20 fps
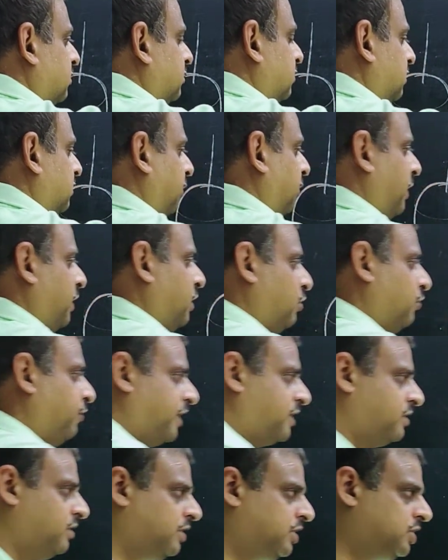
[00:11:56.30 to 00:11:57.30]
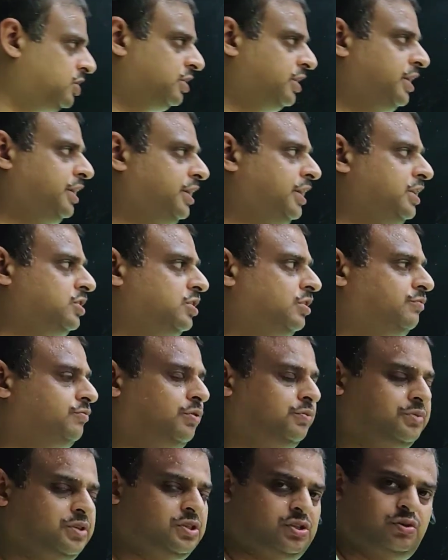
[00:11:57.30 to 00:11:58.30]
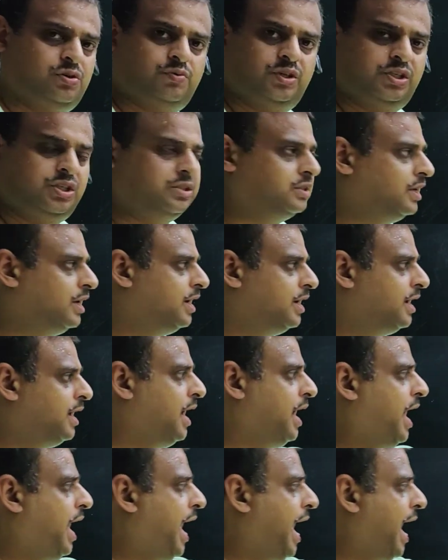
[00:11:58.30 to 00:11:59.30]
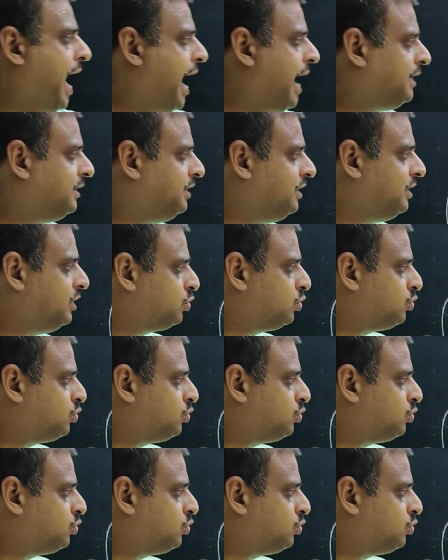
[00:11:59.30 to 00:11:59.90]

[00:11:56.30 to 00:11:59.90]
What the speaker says: the value of acceleration and tension from this equation. Add these two